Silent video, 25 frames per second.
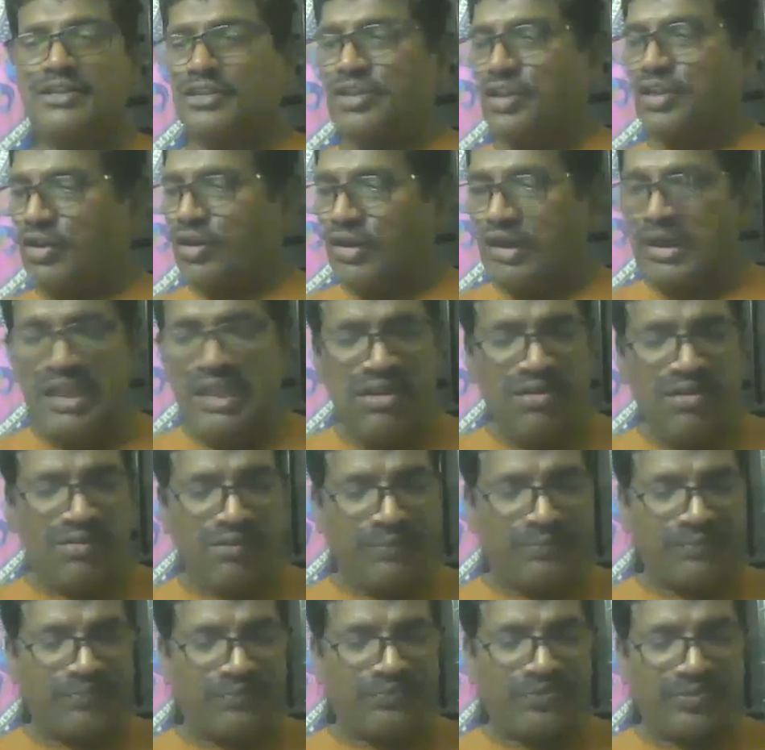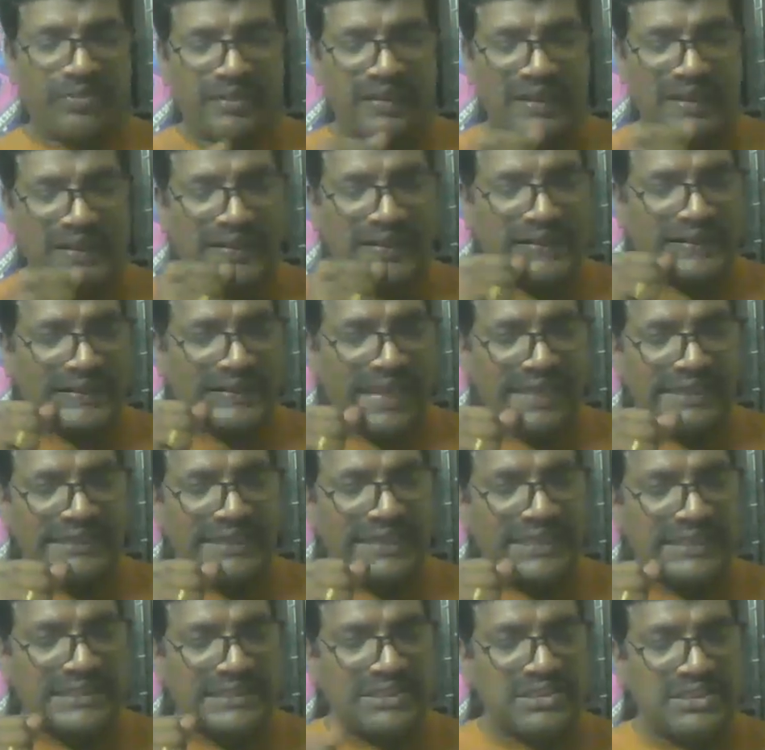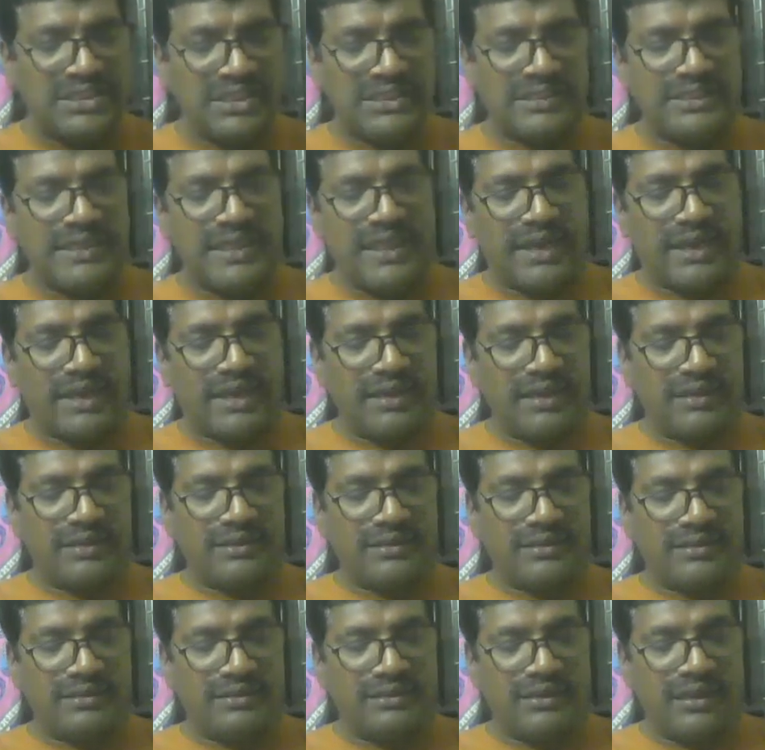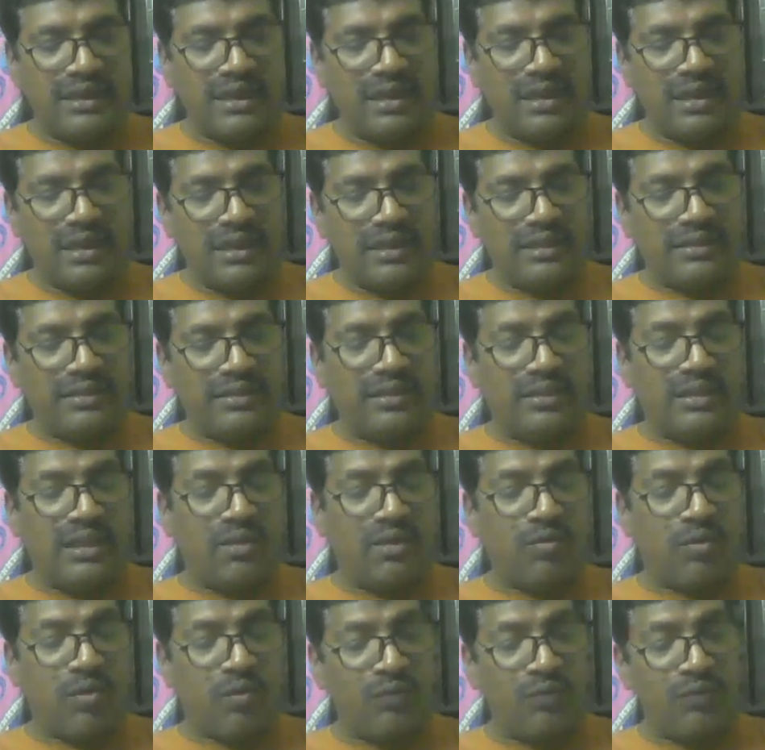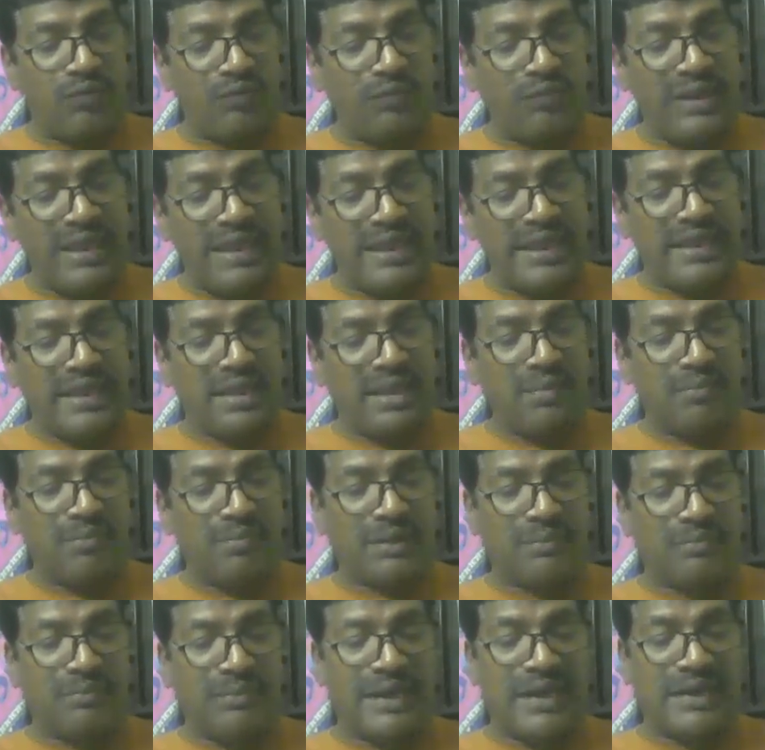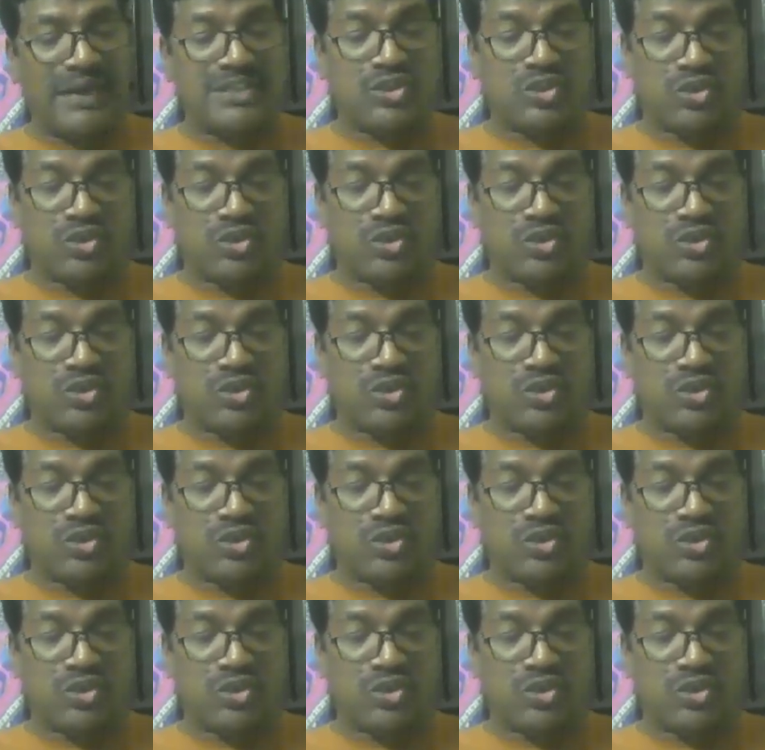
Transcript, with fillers: So live like these seed there. They, they were weak, but made